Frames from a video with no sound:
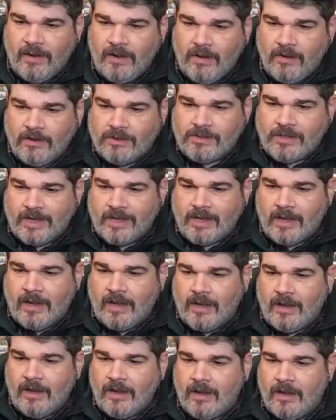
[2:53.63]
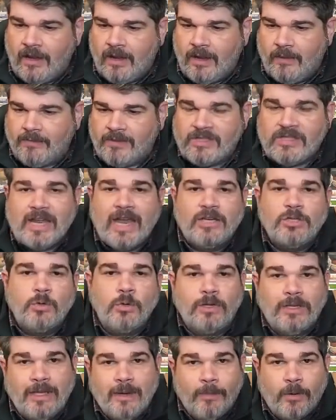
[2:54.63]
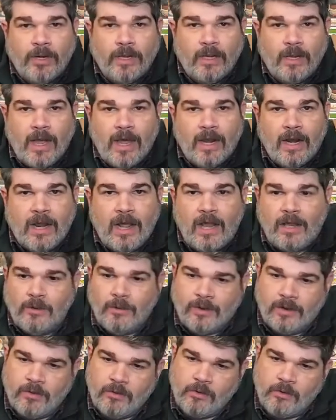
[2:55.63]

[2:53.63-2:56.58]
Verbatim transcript: looks like a, a, the Statue of Liberty kind of coloring,